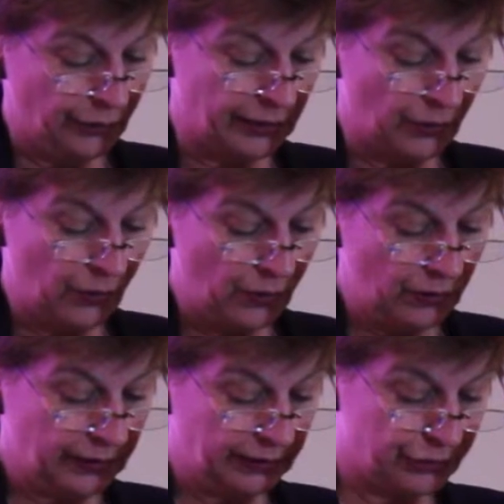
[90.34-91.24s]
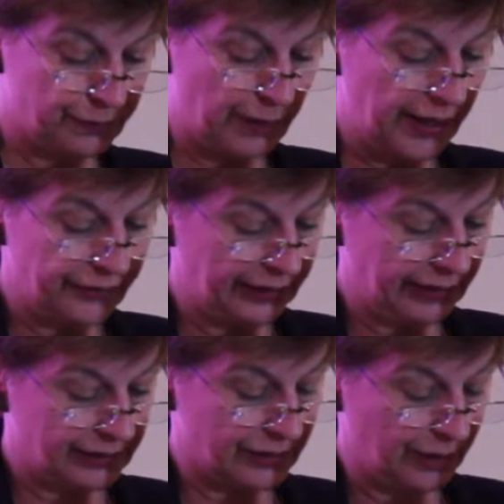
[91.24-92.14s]
You are all
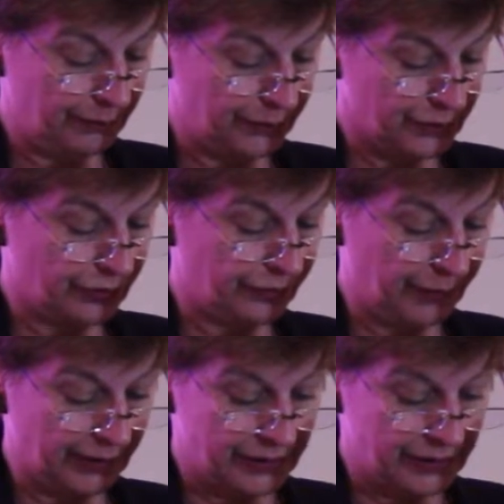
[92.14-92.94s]
inspiring examples of